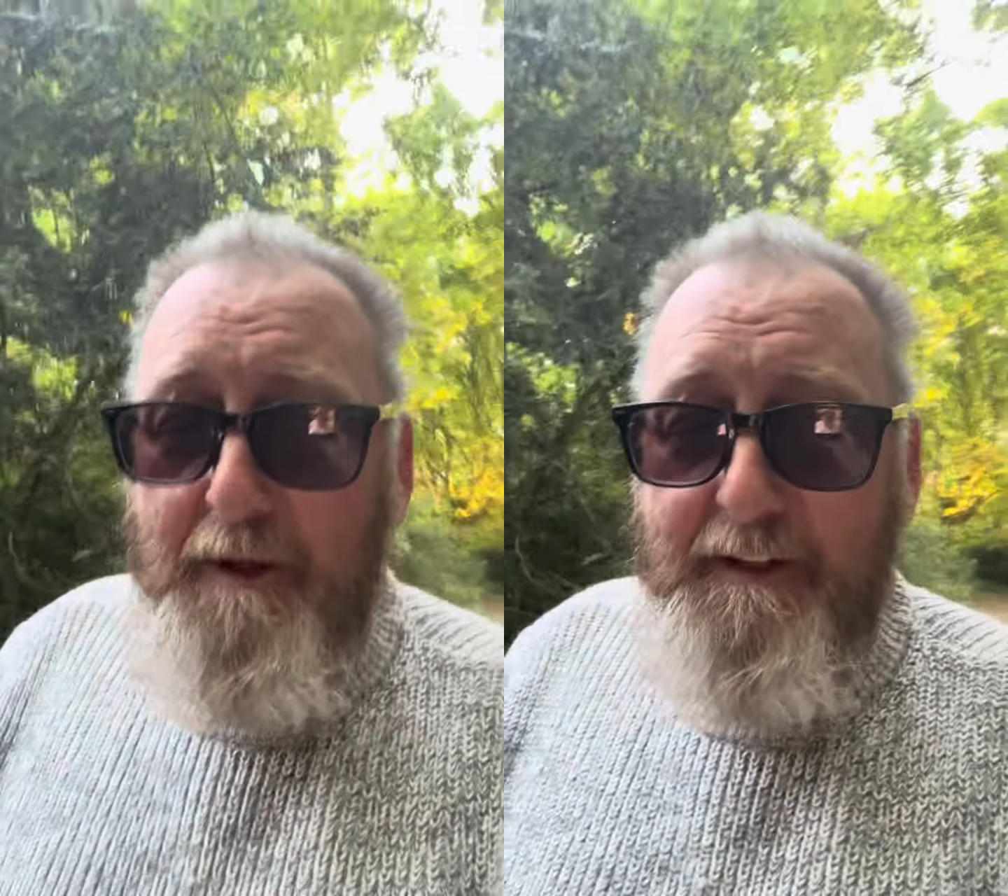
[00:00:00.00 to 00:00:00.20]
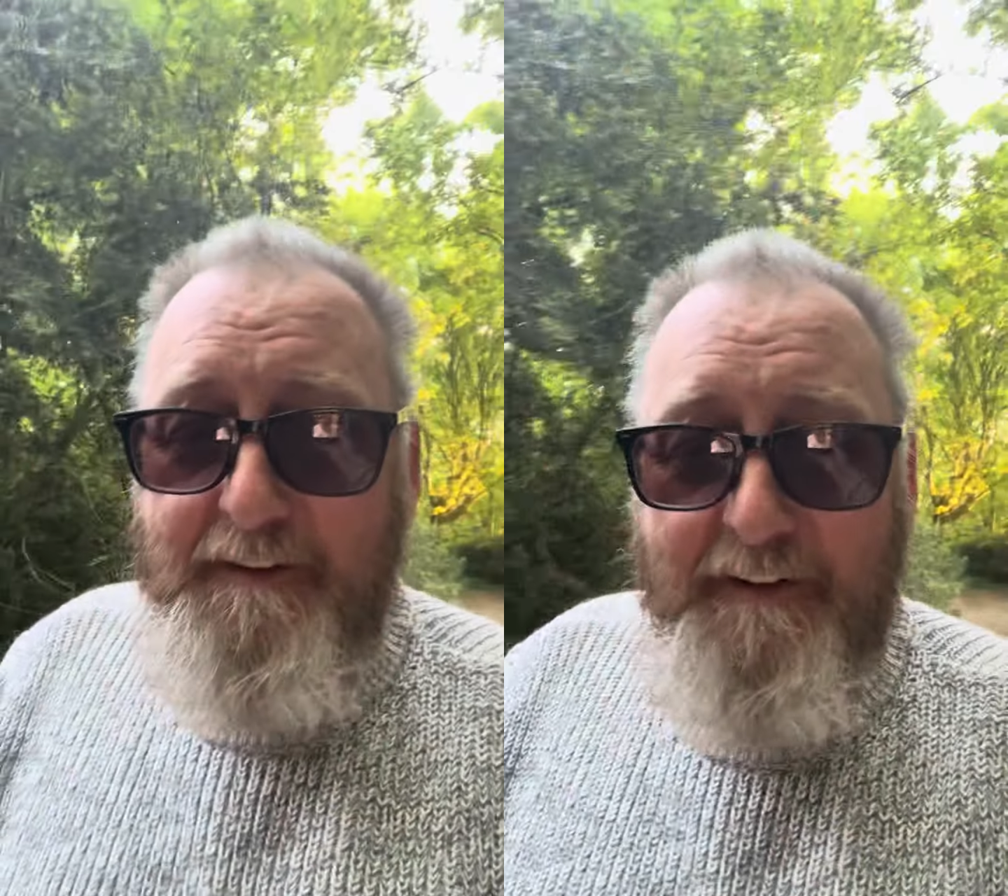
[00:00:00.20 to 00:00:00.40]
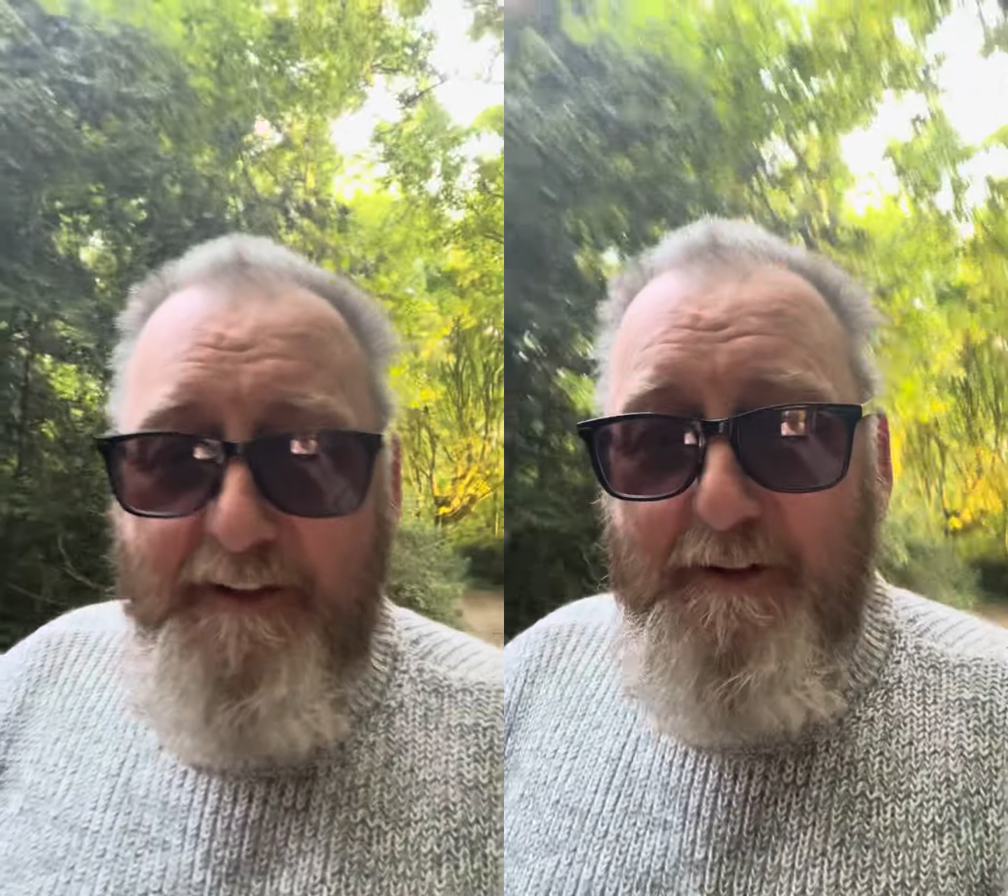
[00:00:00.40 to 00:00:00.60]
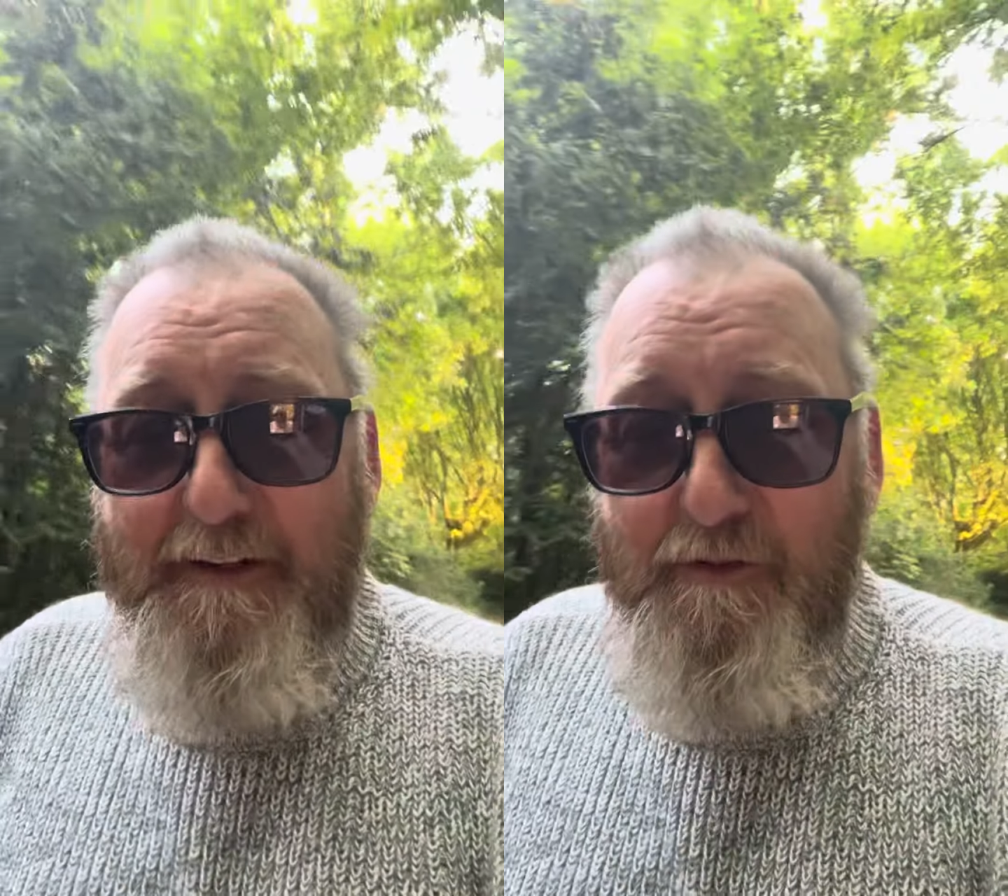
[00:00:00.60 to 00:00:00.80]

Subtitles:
anything, they never